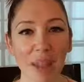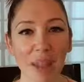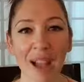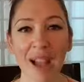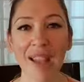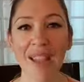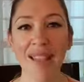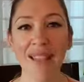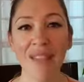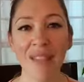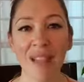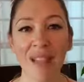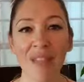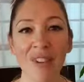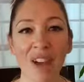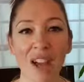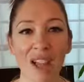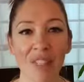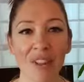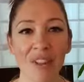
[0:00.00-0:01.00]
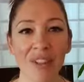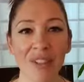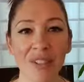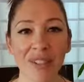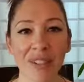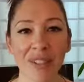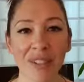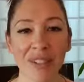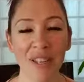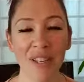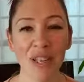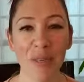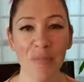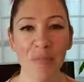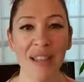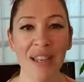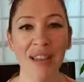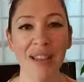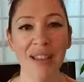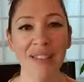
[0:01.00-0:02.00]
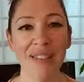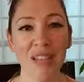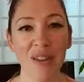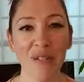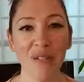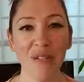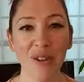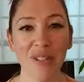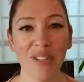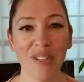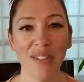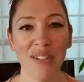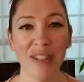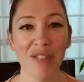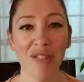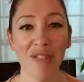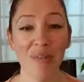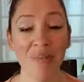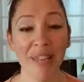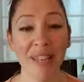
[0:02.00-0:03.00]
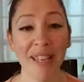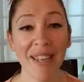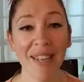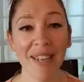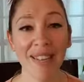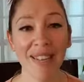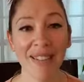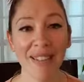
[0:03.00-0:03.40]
I can love others because He first loved me.